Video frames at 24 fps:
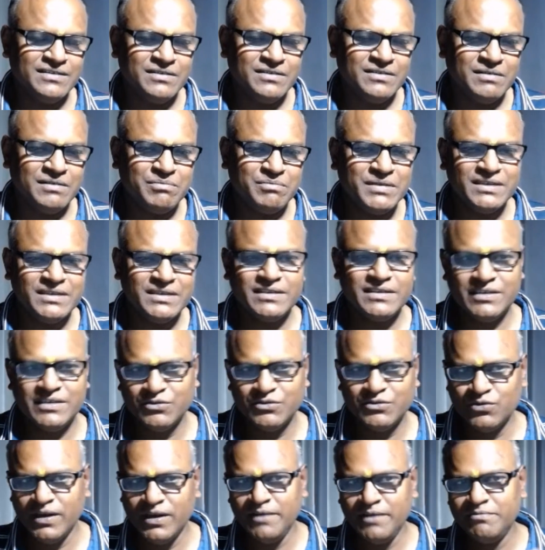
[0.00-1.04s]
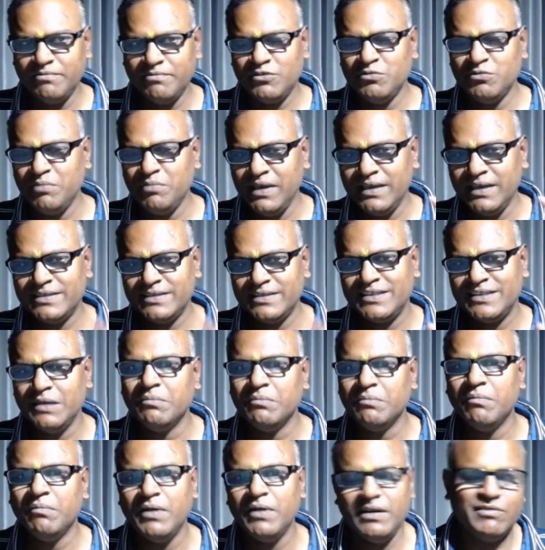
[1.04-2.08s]
I mean, you have to make
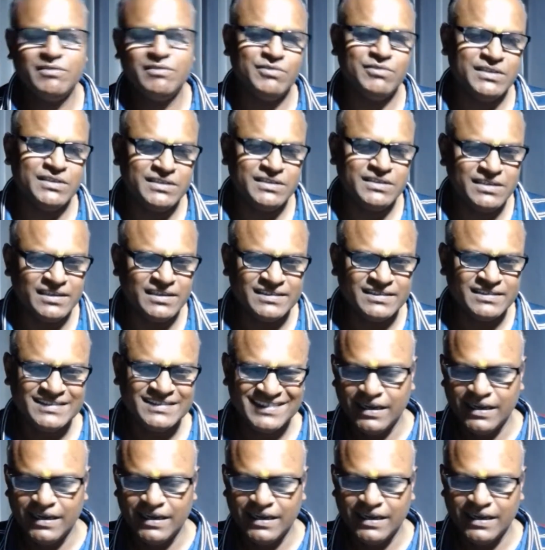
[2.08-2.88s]
simple questions.